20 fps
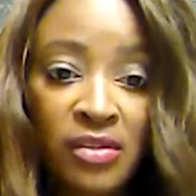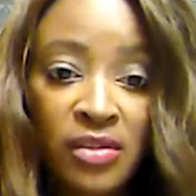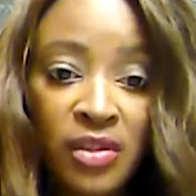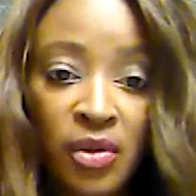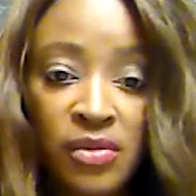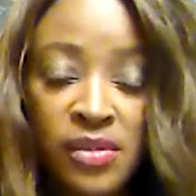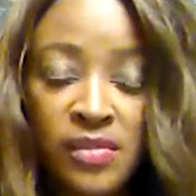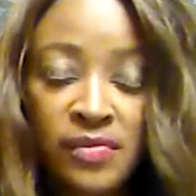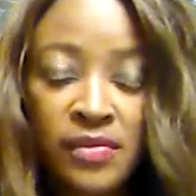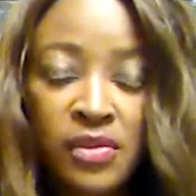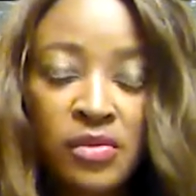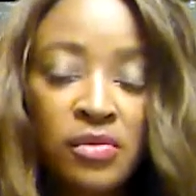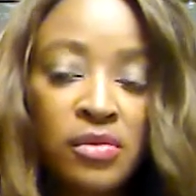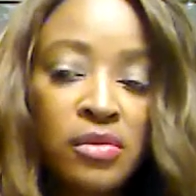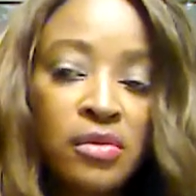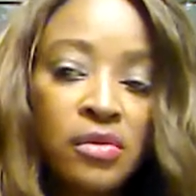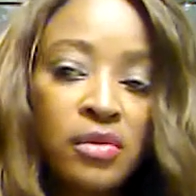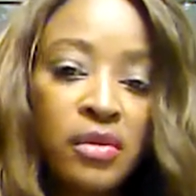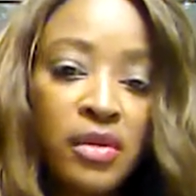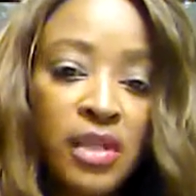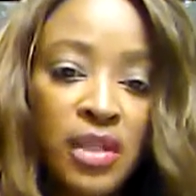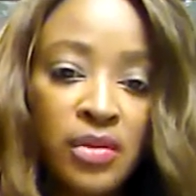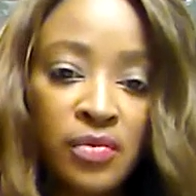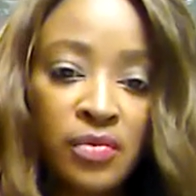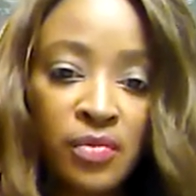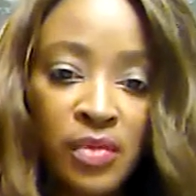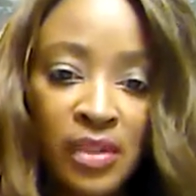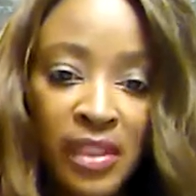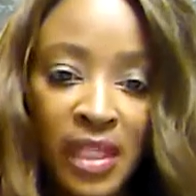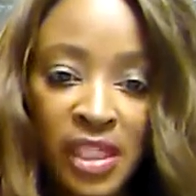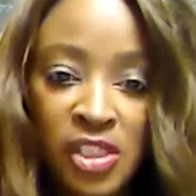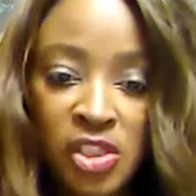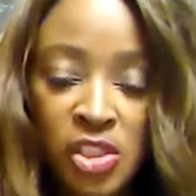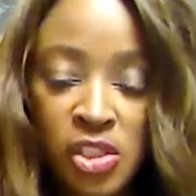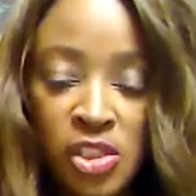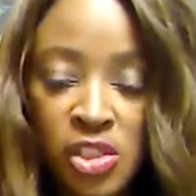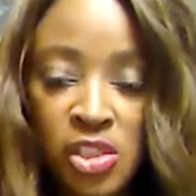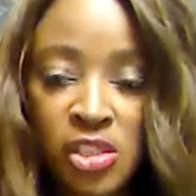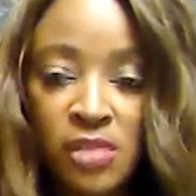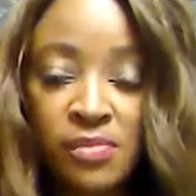Those of you who are in
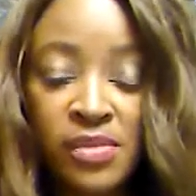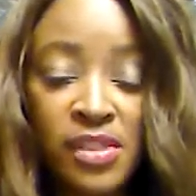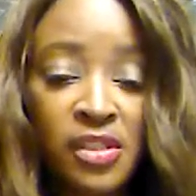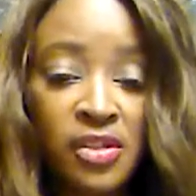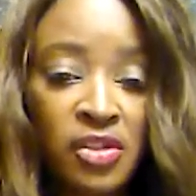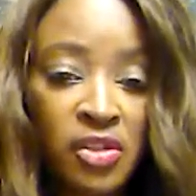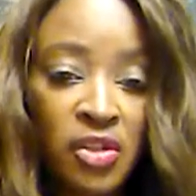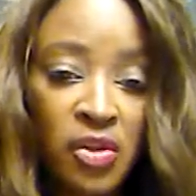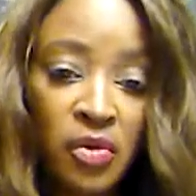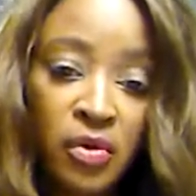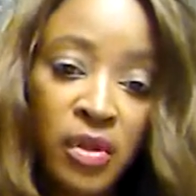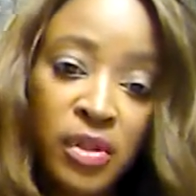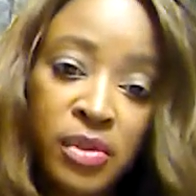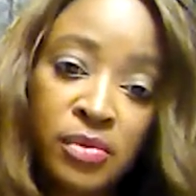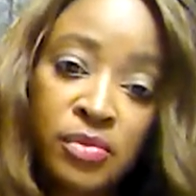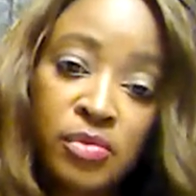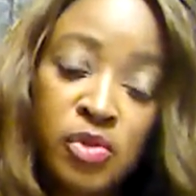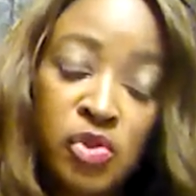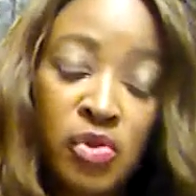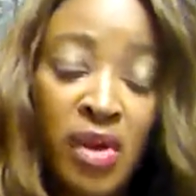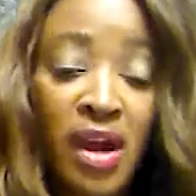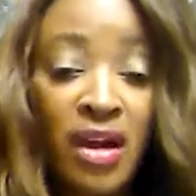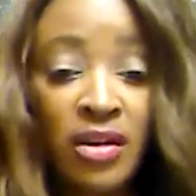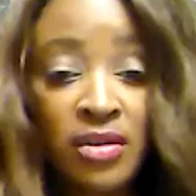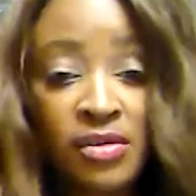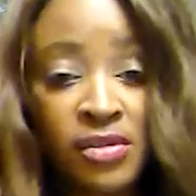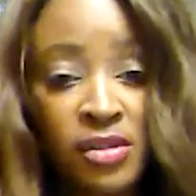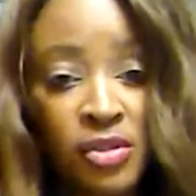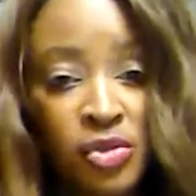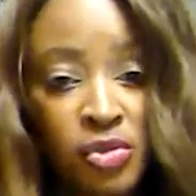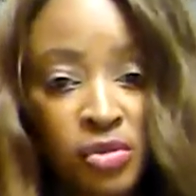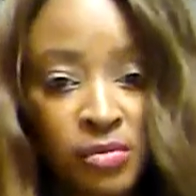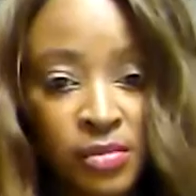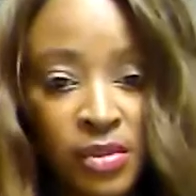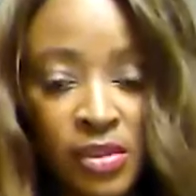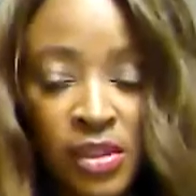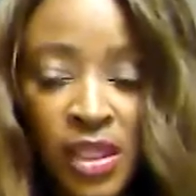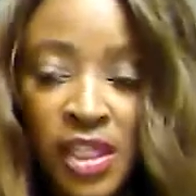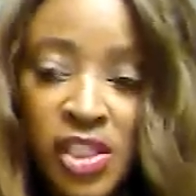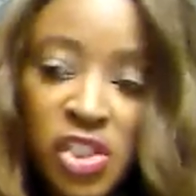relationships and you're going through trials and
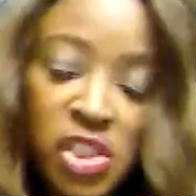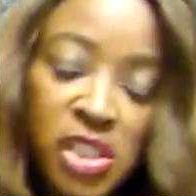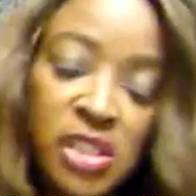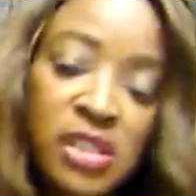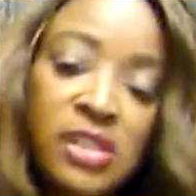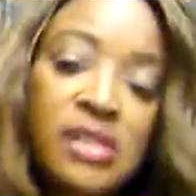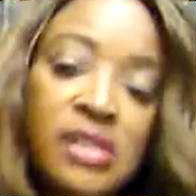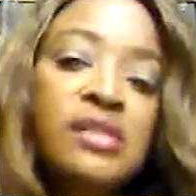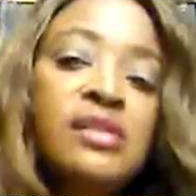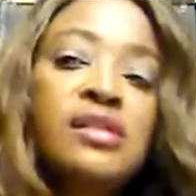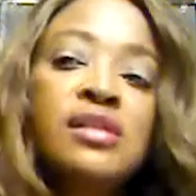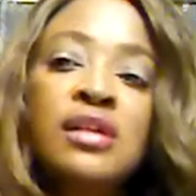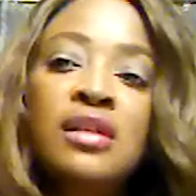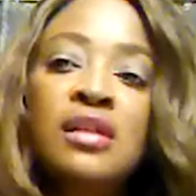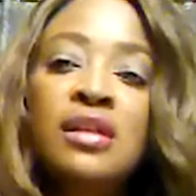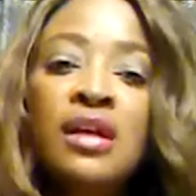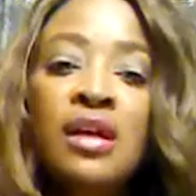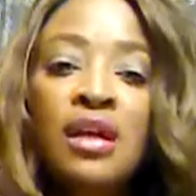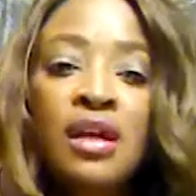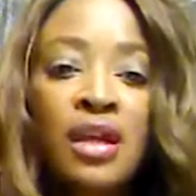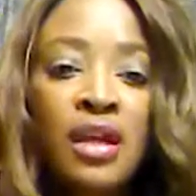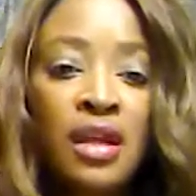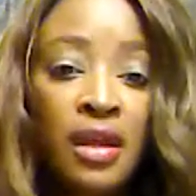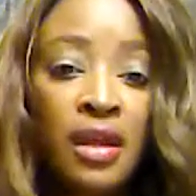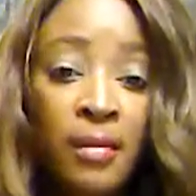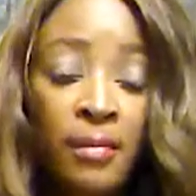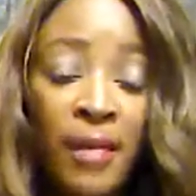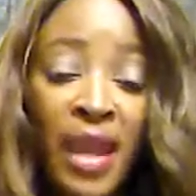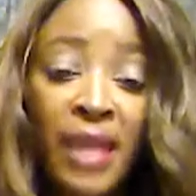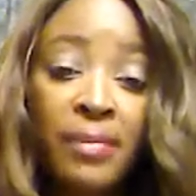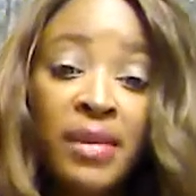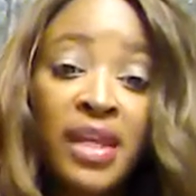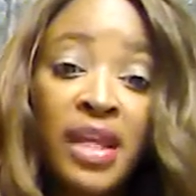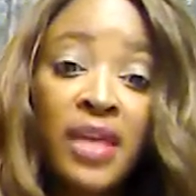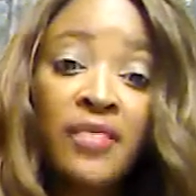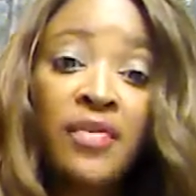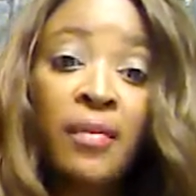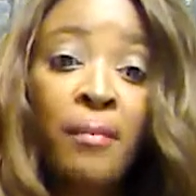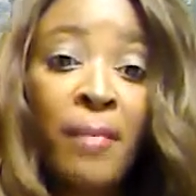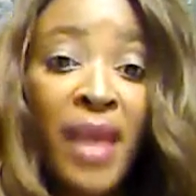tribulations and maybe
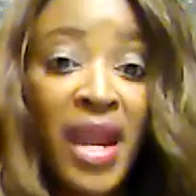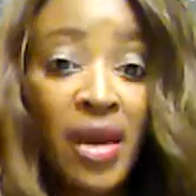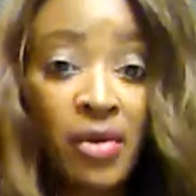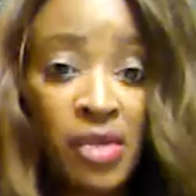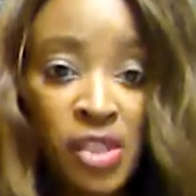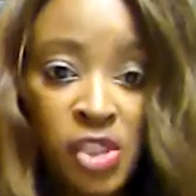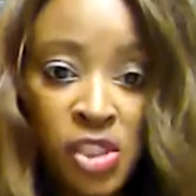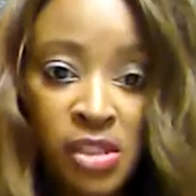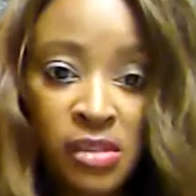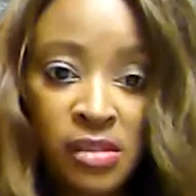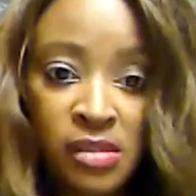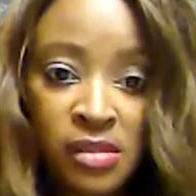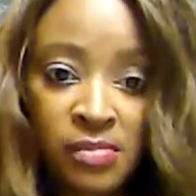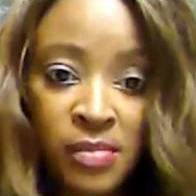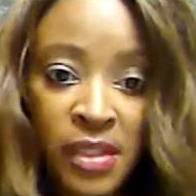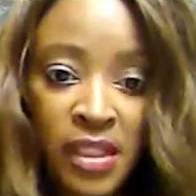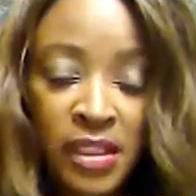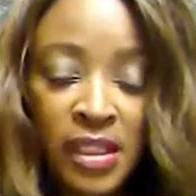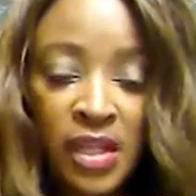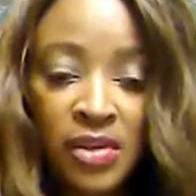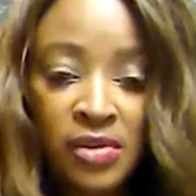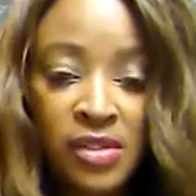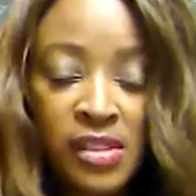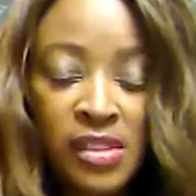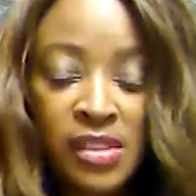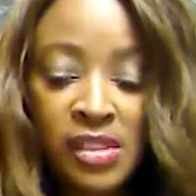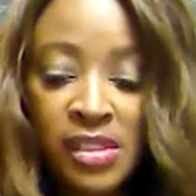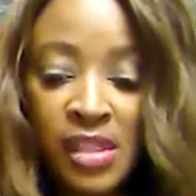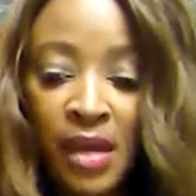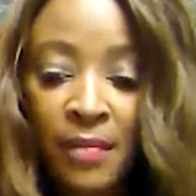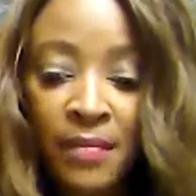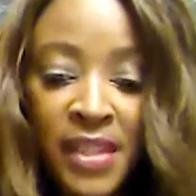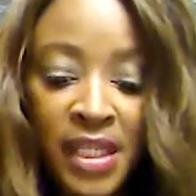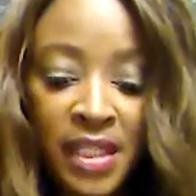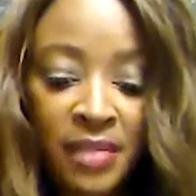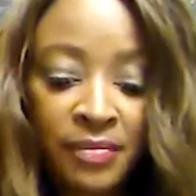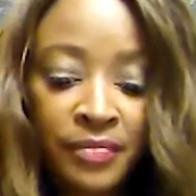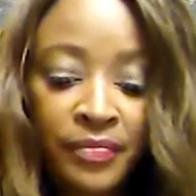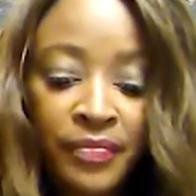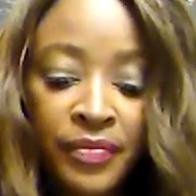even marriages, but there is
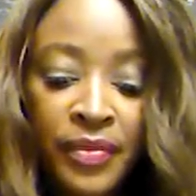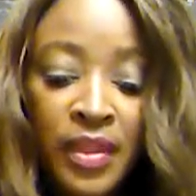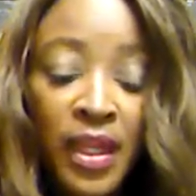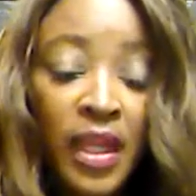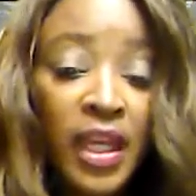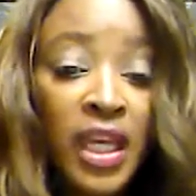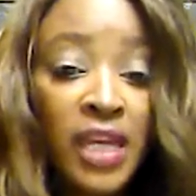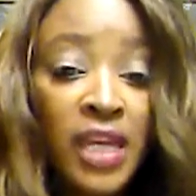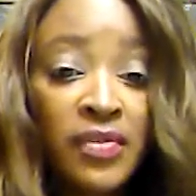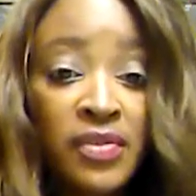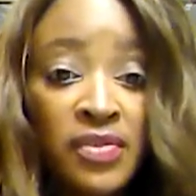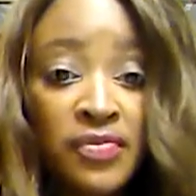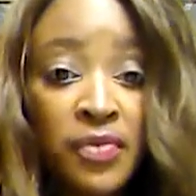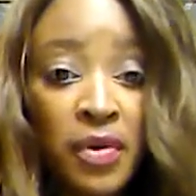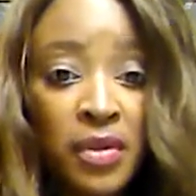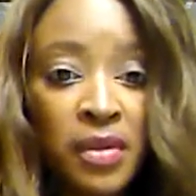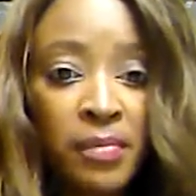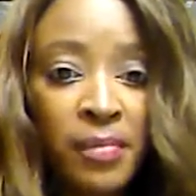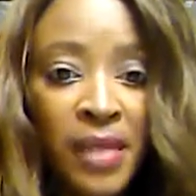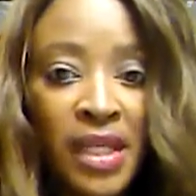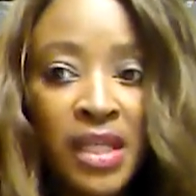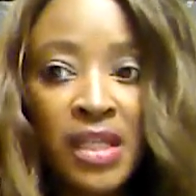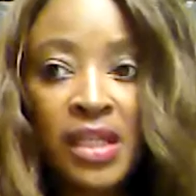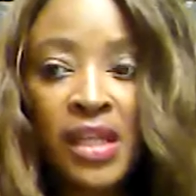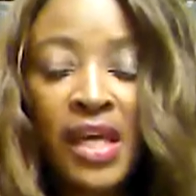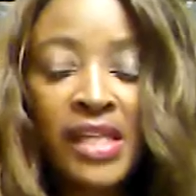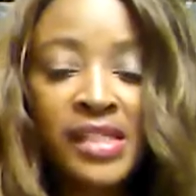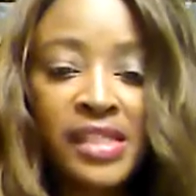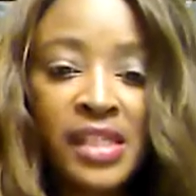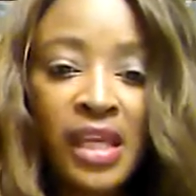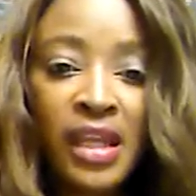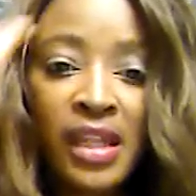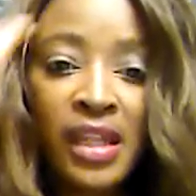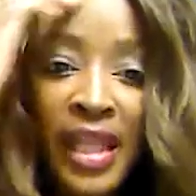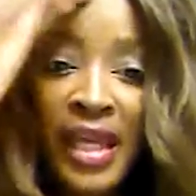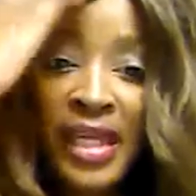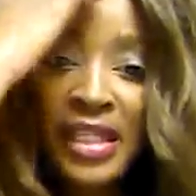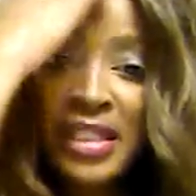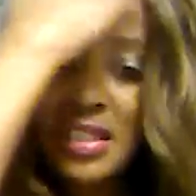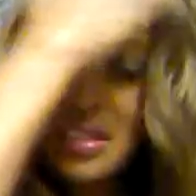something, even for the men. I said,
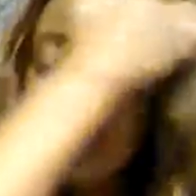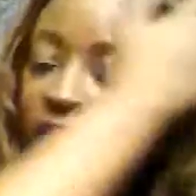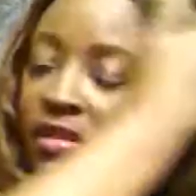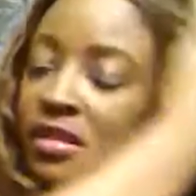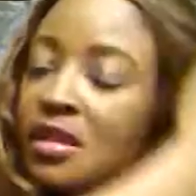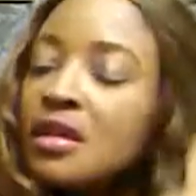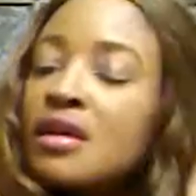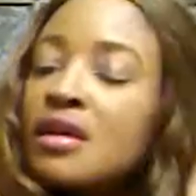ladies,